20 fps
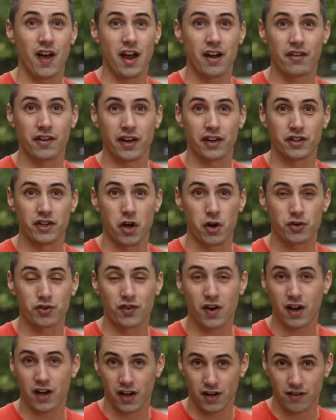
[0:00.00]
hiring a tow
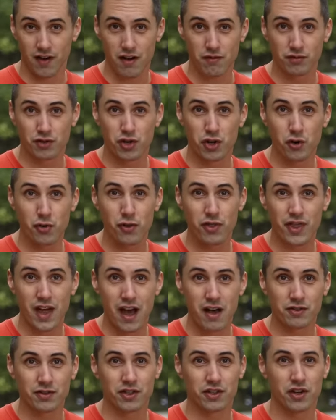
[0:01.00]
truck at around
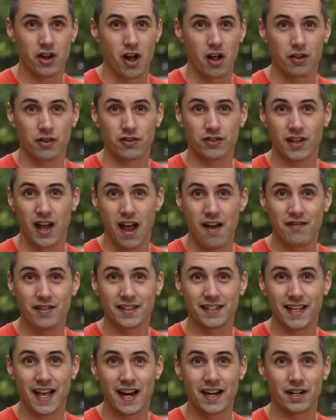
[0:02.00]
$2,000, I've
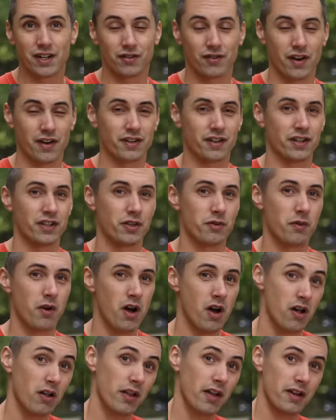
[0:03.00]
decided to rent a
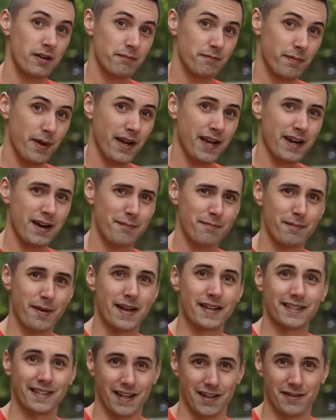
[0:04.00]
U-Haul and pick it up
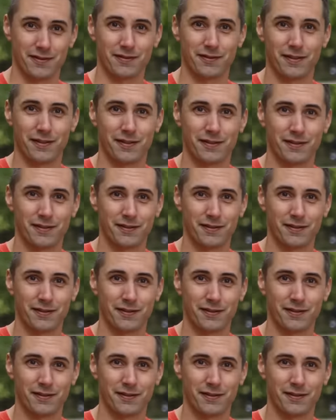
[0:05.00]
myself.